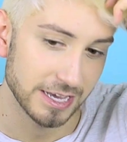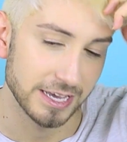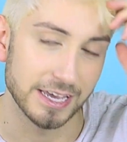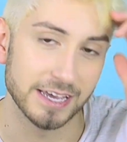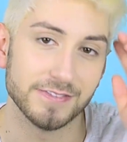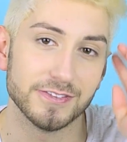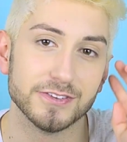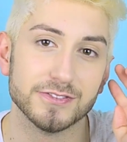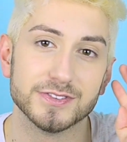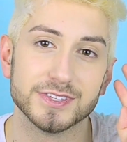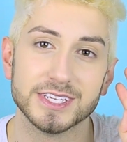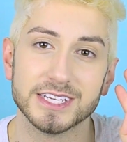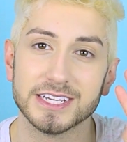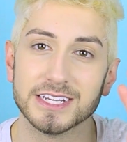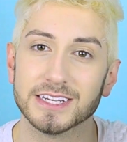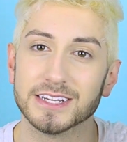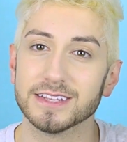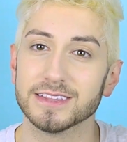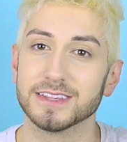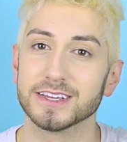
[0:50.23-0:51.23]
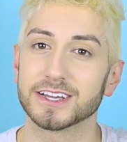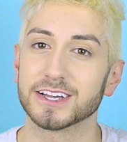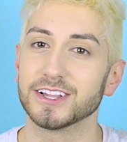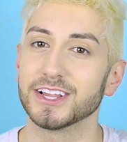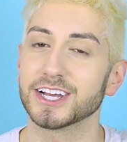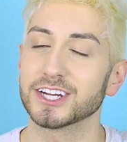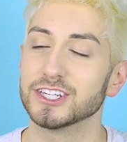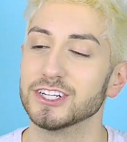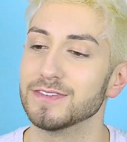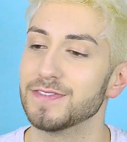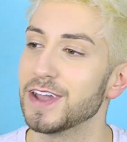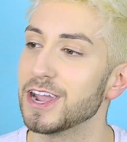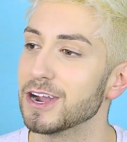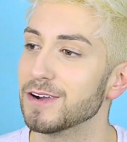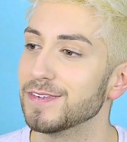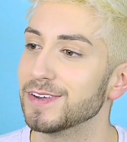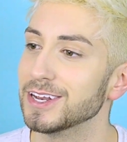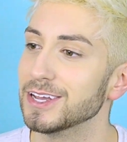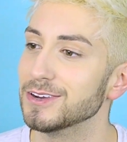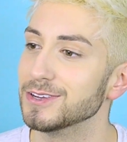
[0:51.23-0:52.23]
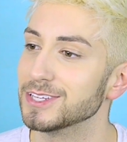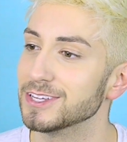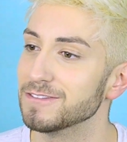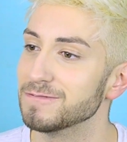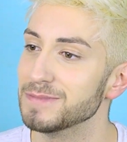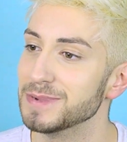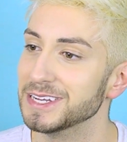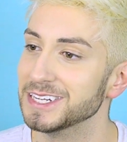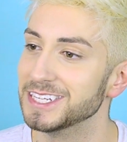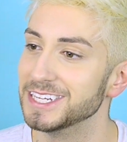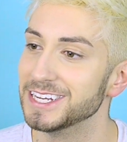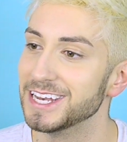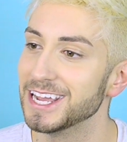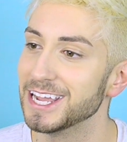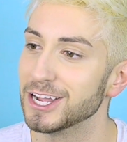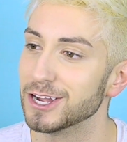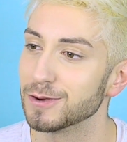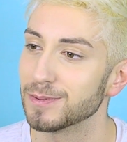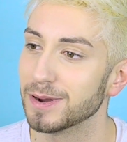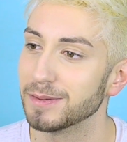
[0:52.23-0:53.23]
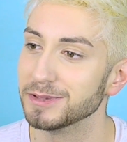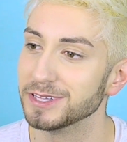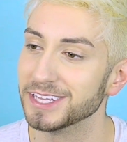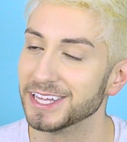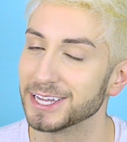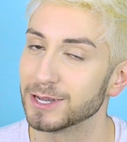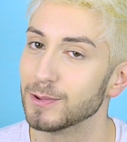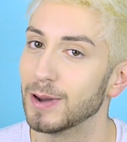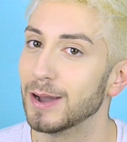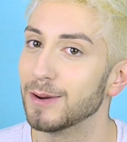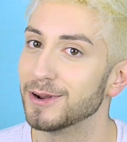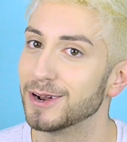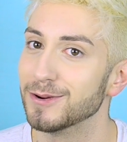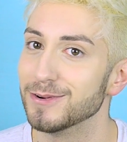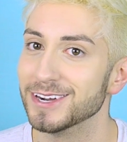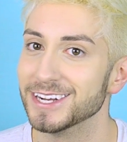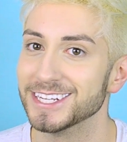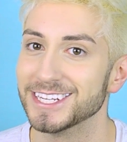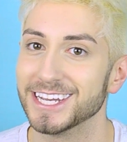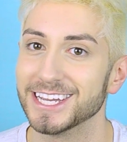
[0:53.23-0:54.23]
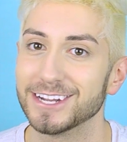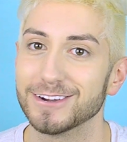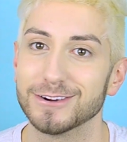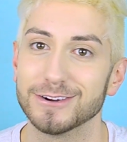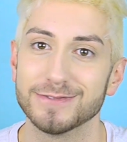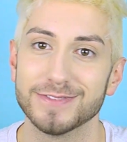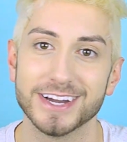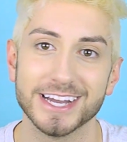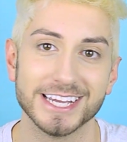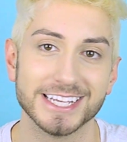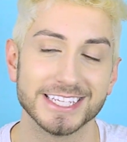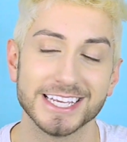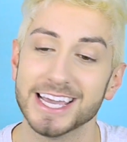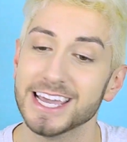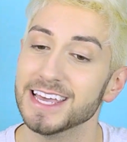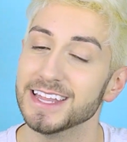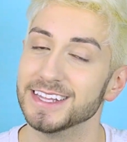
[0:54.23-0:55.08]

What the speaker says: If you've seen the collection of hair videos I've made to date, you're probably like, why would I want to take your advice?